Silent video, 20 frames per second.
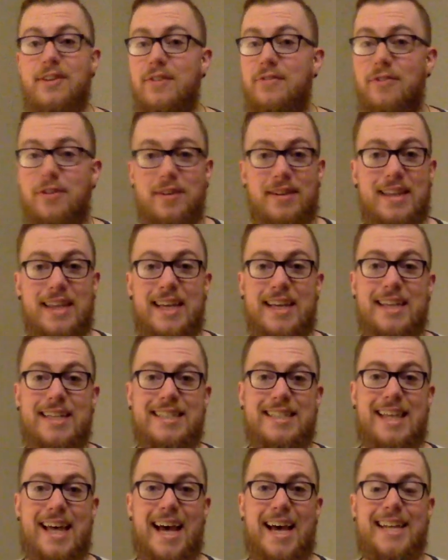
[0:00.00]
different
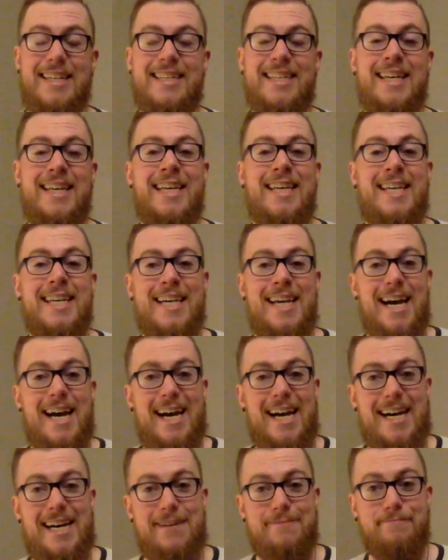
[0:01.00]
things that
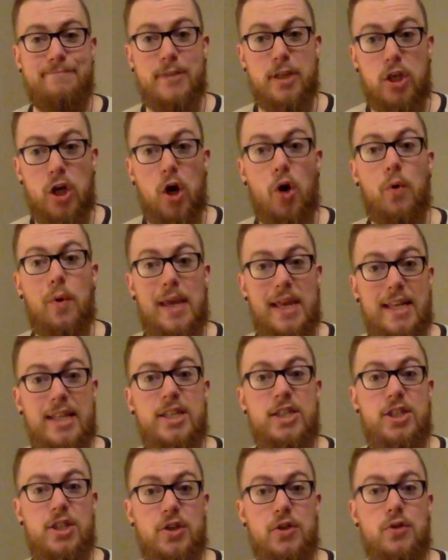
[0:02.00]
go
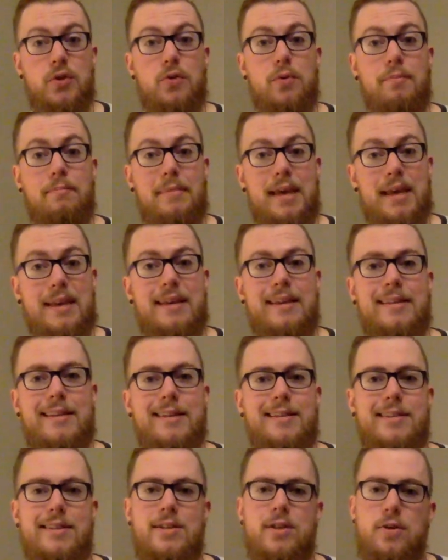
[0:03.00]
into making
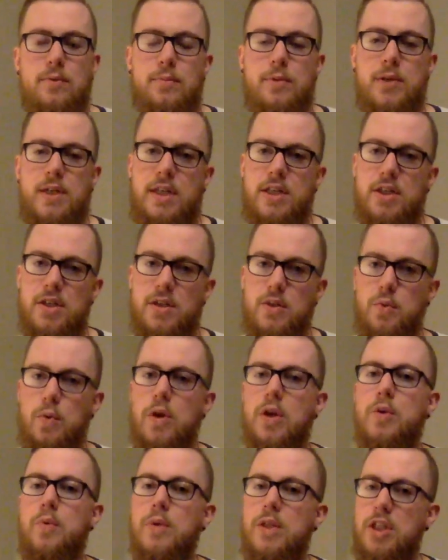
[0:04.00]
these interpretations work,